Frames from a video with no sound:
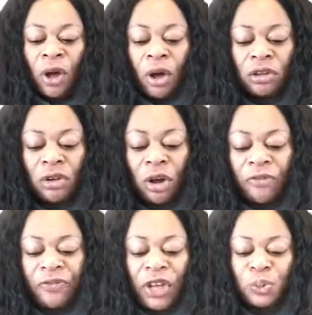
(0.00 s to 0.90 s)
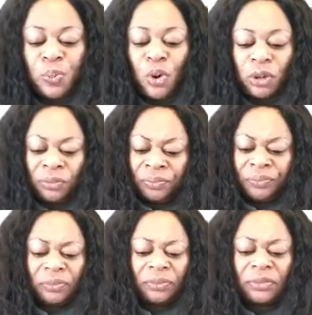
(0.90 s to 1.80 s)
On Facebook.
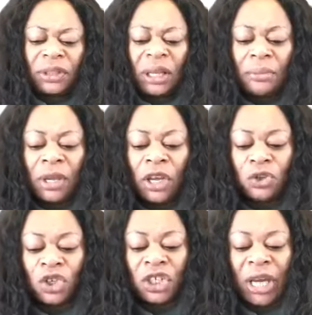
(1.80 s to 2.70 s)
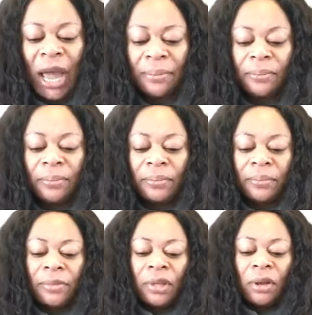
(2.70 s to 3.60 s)
Begin to share.
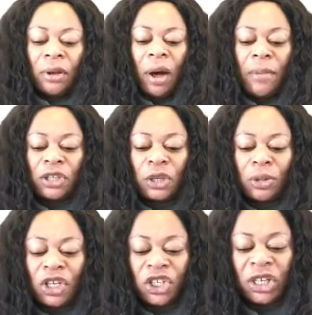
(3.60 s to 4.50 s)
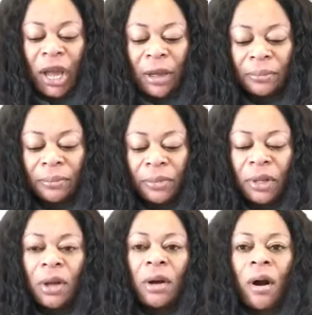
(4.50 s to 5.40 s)
Come on. Somebody share.
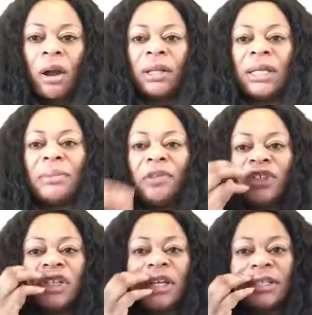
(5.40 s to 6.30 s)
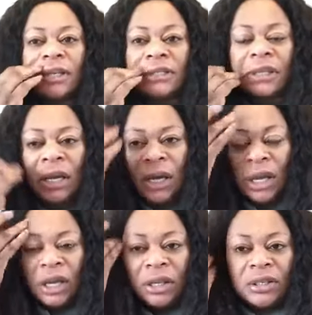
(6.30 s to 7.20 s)
Call on the name of Jesus.
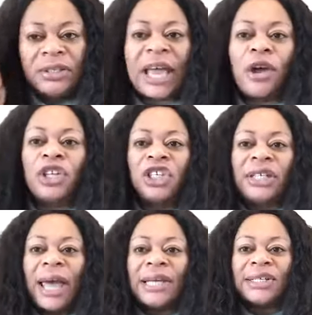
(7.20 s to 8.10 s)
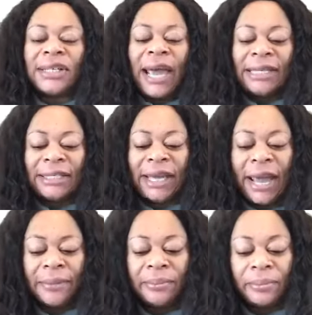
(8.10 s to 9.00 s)
Zion, share. Share.
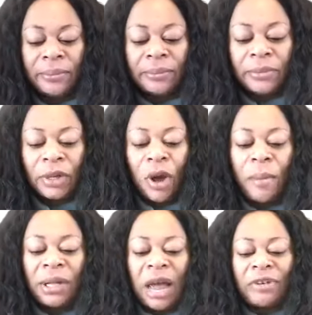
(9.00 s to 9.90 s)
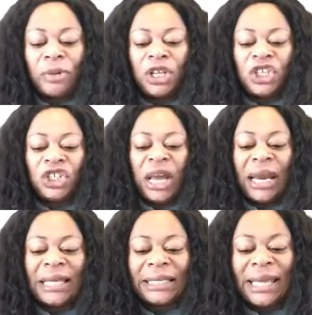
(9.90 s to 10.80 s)
Share. Come on, everybody
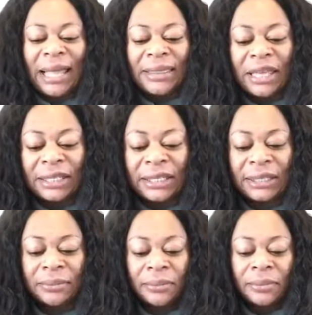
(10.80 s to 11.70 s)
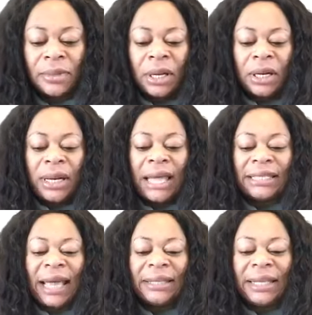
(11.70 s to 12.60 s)
share. Let's get this.
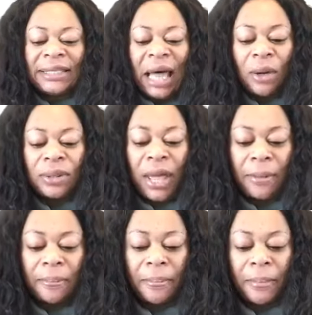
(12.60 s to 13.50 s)
Let's get this out there.